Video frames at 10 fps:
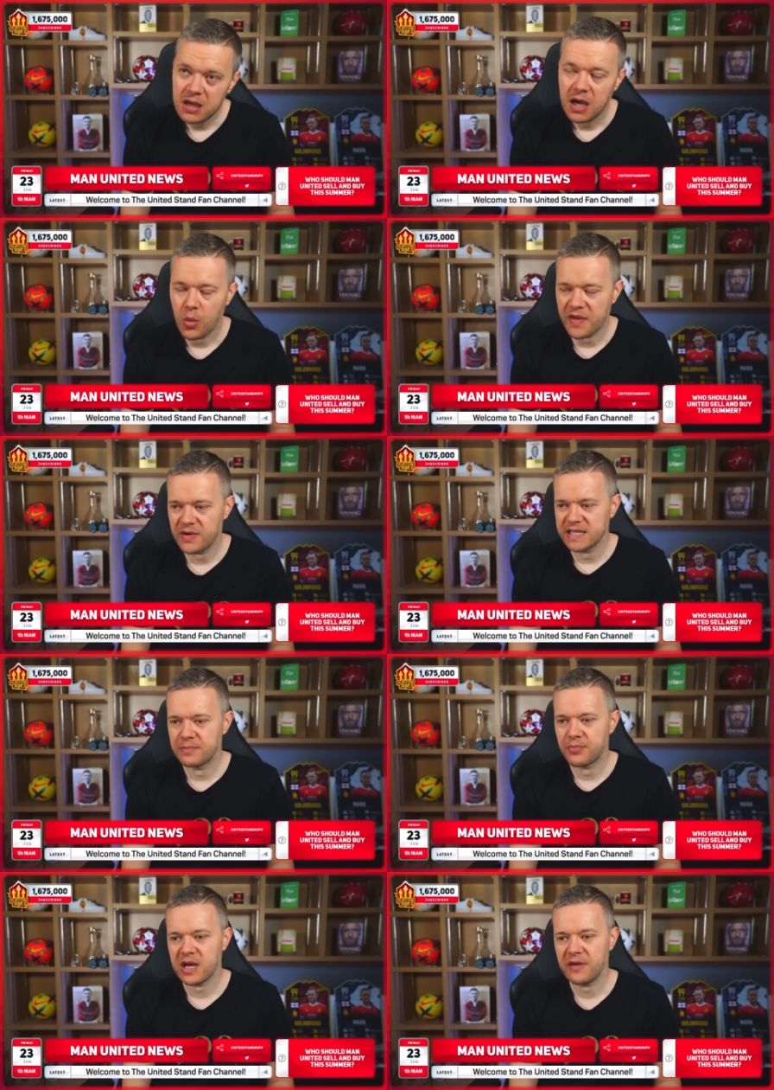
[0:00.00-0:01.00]
whether it's a
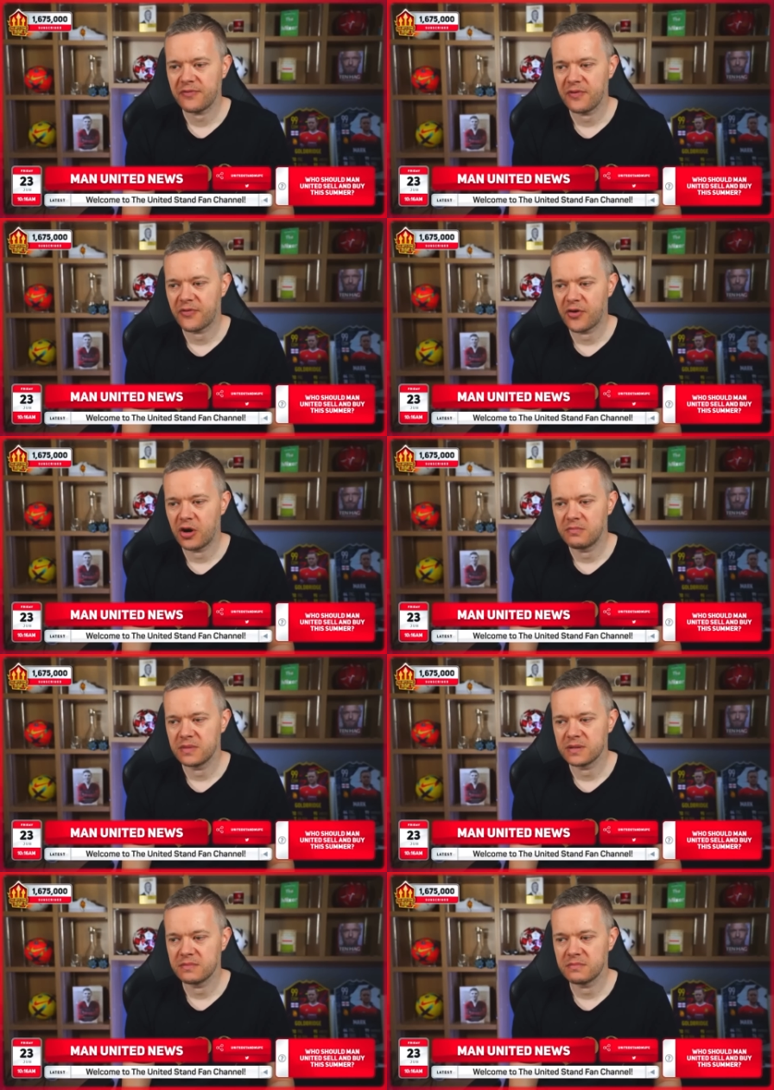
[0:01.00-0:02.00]
brief from,
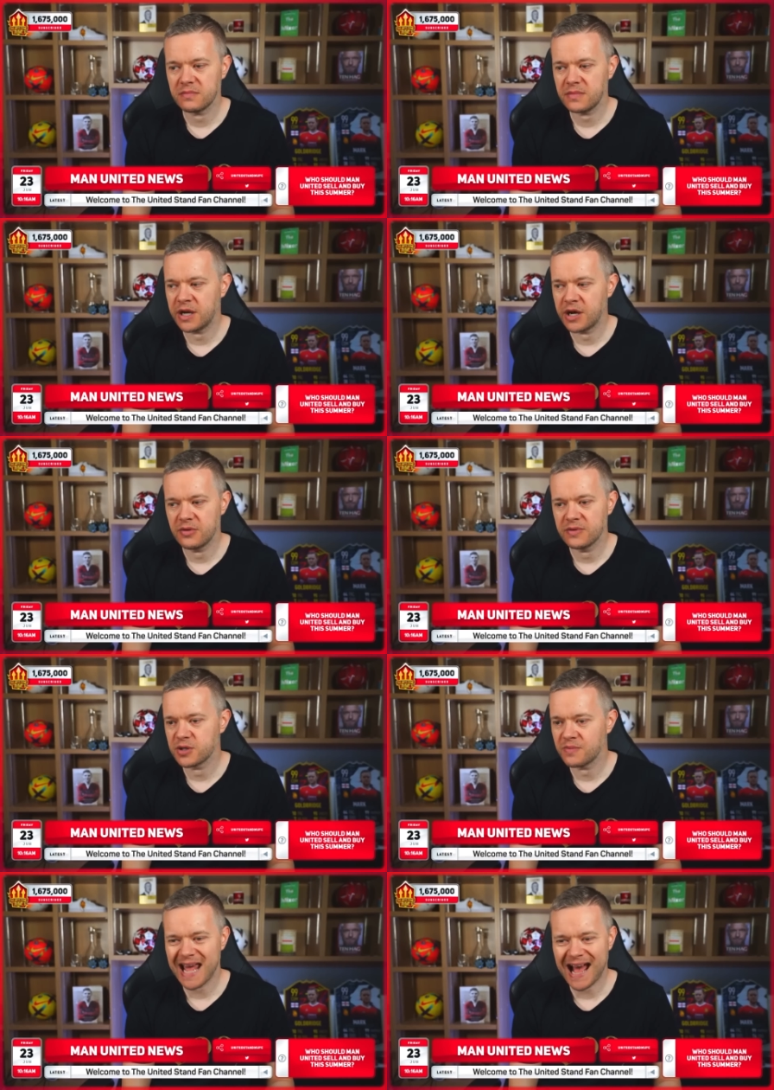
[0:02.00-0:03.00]
you know,
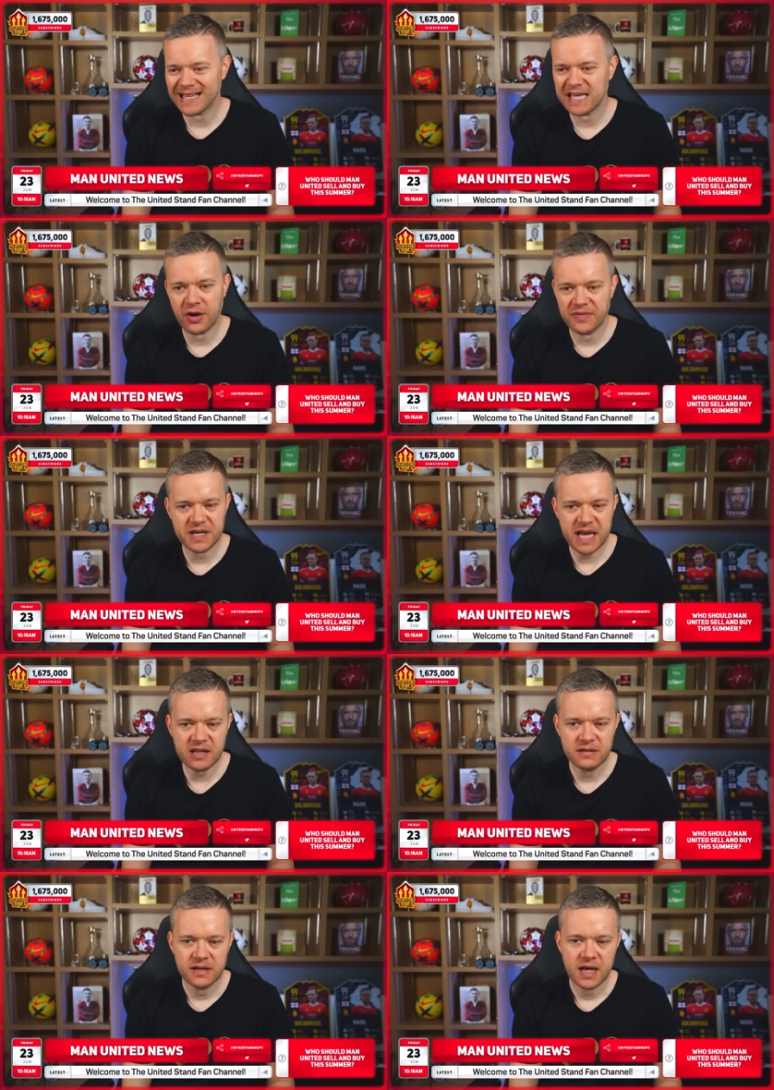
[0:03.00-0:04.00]
somebody acting on the
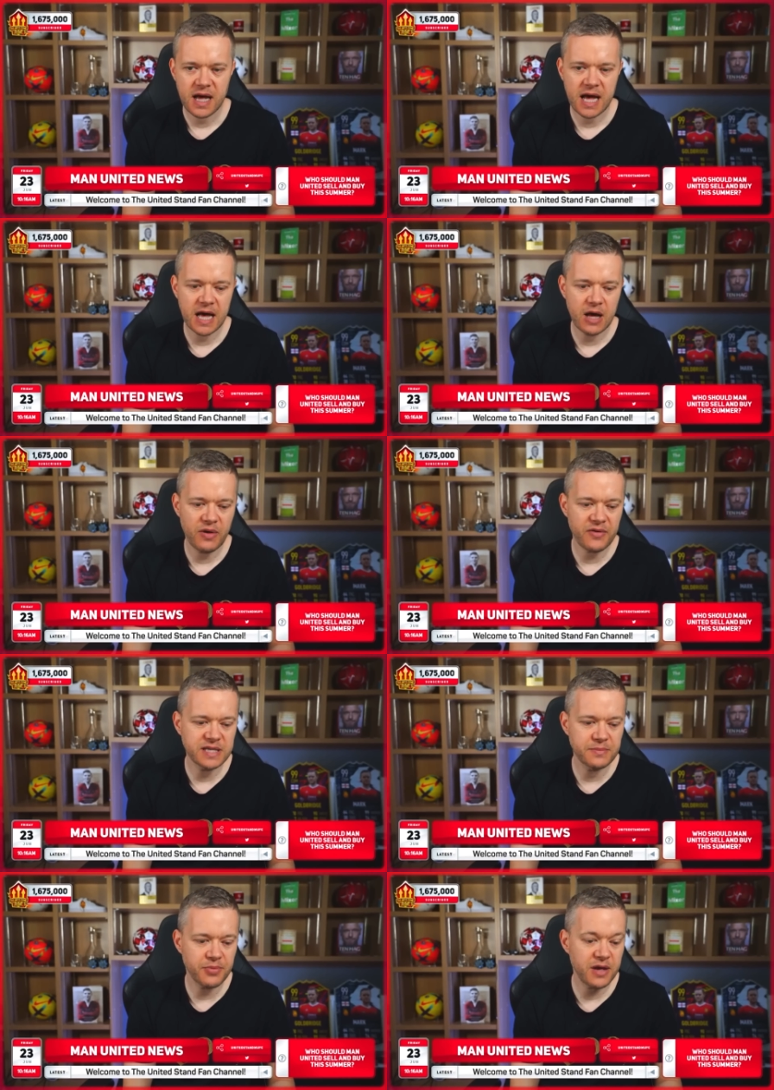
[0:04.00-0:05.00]
deal, whether it's
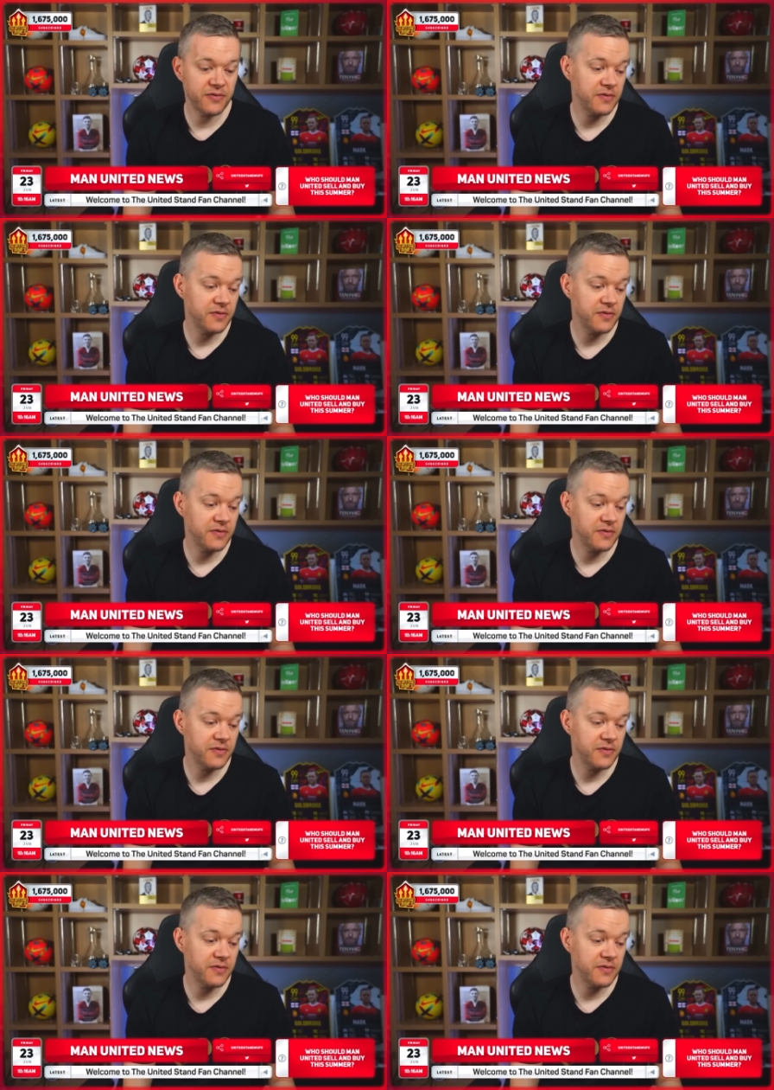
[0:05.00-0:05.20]
a brief,